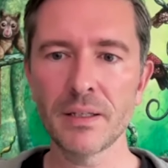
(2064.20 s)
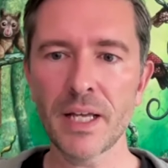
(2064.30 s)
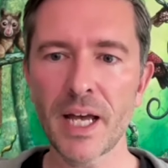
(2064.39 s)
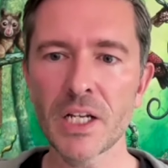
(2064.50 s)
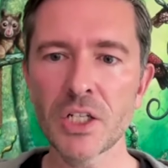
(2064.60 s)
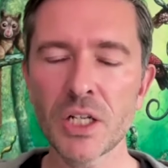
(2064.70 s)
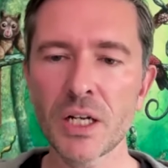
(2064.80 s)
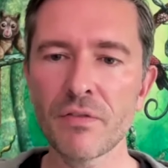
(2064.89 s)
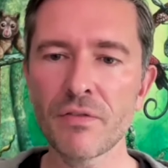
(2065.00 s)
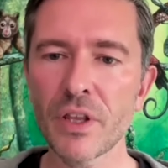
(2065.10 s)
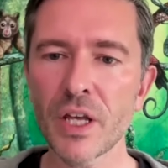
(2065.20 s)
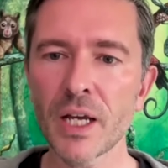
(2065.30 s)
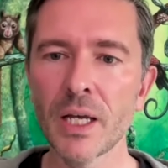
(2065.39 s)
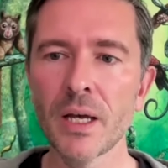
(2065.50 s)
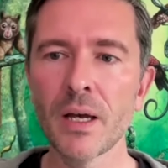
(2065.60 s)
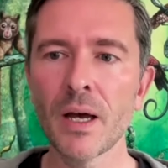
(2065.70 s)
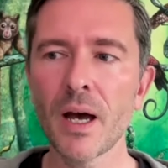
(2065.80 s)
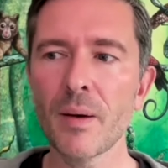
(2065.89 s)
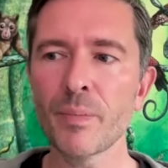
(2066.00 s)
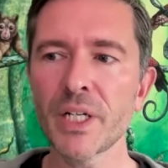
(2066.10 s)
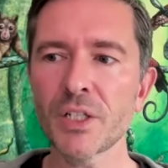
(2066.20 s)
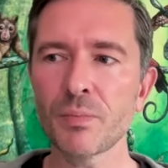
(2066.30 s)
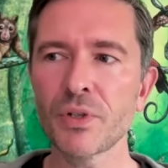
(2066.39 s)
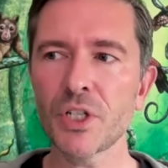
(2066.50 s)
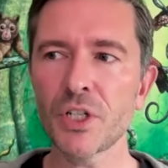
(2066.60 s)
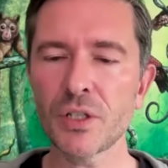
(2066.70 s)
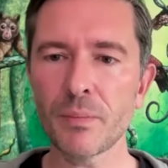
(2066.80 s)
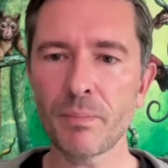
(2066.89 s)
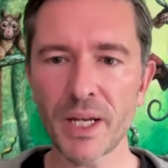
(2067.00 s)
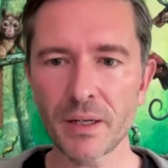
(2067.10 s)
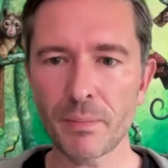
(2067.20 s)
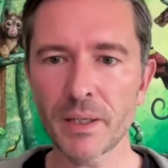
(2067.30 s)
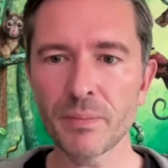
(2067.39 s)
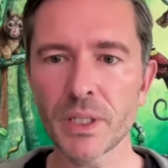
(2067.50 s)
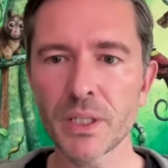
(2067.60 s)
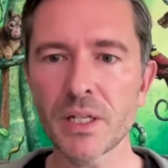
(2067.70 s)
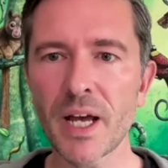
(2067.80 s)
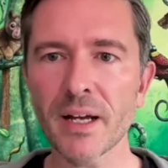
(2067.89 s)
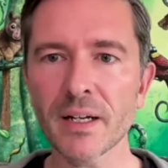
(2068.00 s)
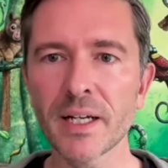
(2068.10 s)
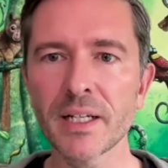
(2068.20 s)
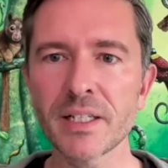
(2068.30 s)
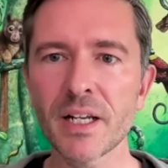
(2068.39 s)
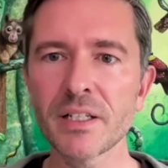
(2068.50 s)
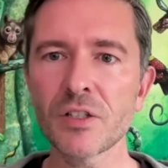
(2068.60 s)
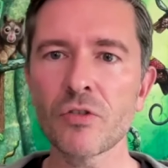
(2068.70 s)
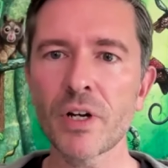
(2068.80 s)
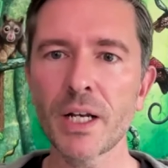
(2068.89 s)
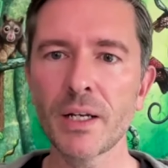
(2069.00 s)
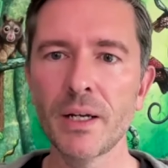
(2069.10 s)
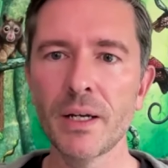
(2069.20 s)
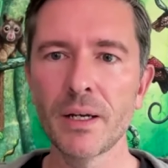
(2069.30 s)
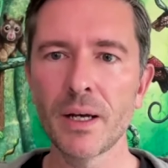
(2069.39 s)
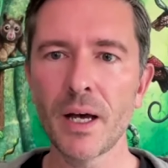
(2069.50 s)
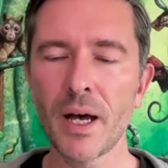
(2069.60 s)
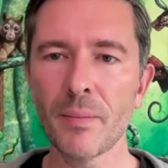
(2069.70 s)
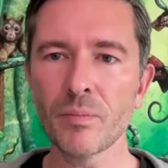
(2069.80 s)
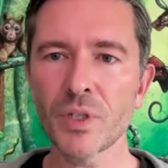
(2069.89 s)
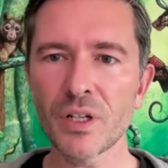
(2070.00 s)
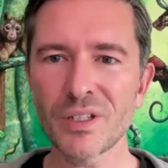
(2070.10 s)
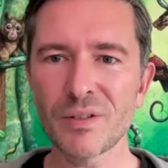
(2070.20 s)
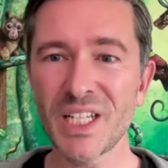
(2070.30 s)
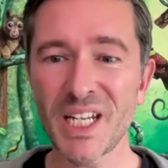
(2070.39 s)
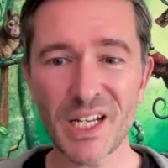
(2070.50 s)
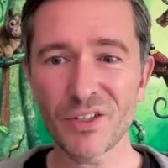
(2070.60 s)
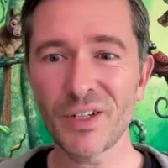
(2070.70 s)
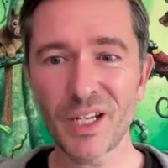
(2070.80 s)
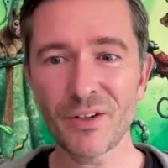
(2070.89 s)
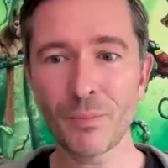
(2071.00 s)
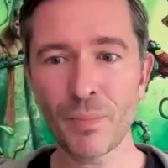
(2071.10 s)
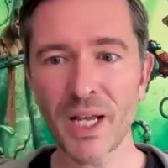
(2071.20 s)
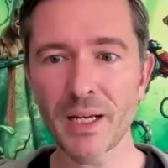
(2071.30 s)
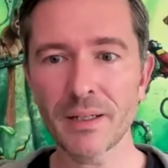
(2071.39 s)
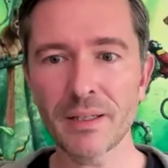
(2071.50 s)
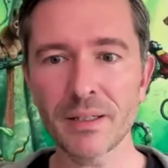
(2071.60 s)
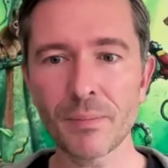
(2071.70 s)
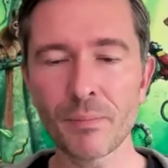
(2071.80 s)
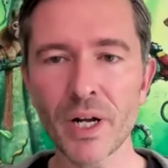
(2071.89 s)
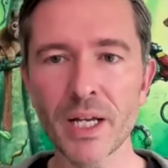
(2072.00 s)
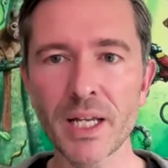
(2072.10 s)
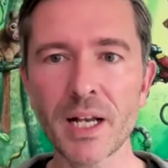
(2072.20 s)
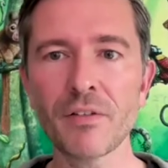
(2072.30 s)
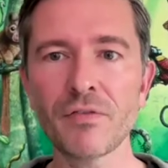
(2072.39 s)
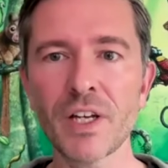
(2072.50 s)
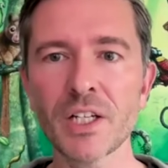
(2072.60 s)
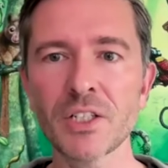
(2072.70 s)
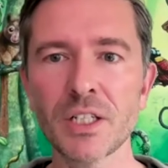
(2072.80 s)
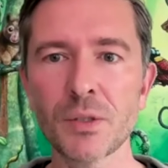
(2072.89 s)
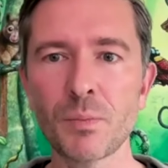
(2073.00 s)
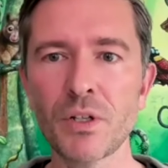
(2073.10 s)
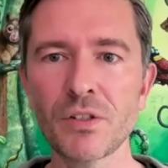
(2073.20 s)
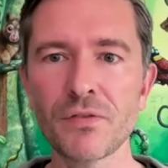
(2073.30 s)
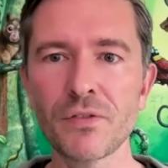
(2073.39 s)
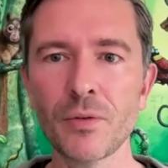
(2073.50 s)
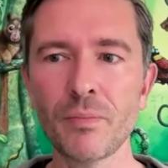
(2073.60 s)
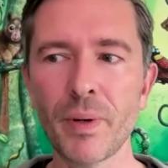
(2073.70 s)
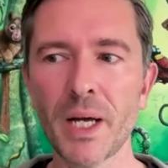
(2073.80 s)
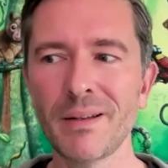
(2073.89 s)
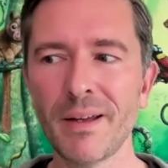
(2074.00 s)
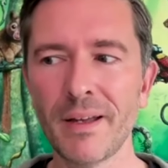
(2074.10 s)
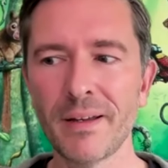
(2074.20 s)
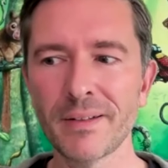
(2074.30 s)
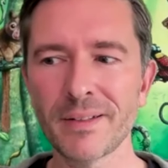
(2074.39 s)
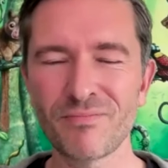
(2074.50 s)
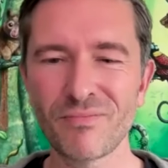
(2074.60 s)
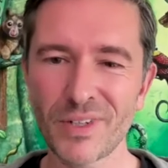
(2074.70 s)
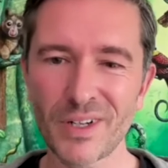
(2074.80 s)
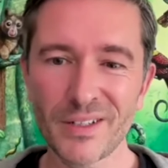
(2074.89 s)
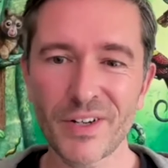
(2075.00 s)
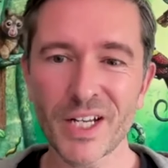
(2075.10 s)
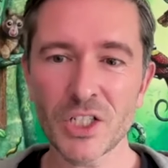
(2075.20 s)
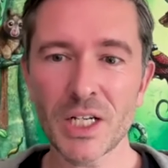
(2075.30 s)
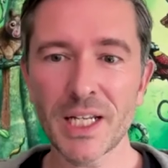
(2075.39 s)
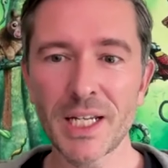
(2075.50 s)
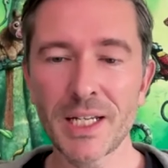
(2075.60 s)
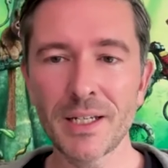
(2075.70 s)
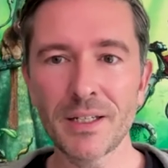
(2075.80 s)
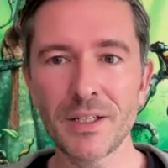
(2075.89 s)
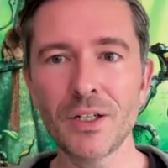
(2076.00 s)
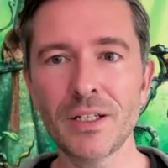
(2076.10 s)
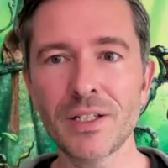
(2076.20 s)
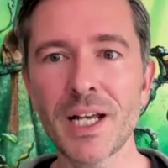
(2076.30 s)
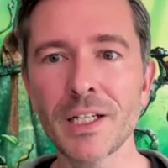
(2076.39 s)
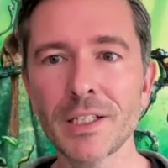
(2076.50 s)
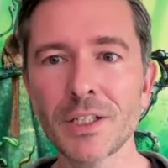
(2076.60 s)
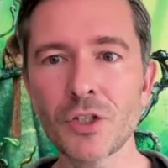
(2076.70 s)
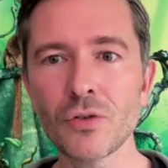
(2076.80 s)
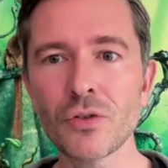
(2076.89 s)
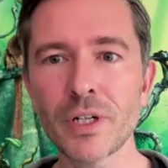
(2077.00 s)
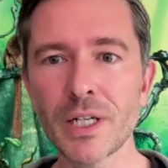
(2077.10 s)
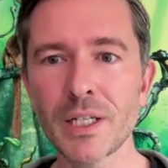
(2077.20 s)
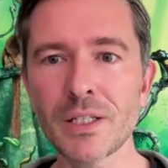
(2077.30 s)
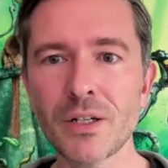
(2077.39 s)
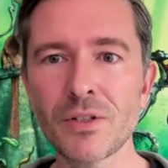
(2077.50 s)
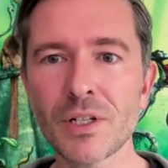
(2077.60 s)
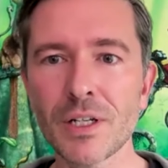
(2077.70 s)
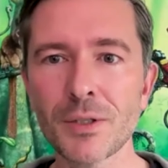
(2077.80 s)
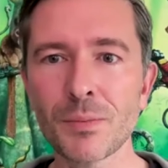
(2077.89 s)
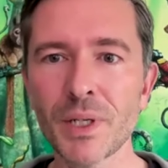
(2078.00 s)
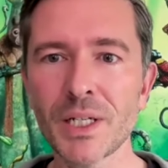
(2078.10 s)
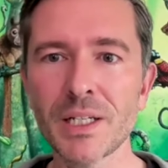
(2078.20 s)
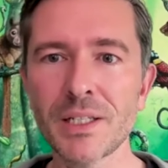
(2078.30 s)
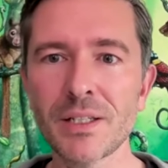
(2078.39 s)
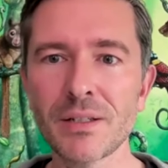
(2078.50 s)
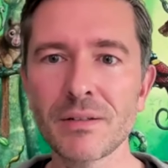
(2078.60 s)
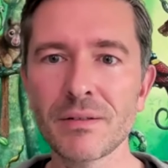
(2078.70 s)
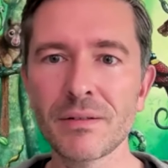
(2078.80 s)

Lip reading: energy and everything. But it's produced the pink pigment to act like a sunscreen. So it's neon pink. There's a bright yellow fish and it's beautiful, but it's kind of actually, in telling the story, it's useless because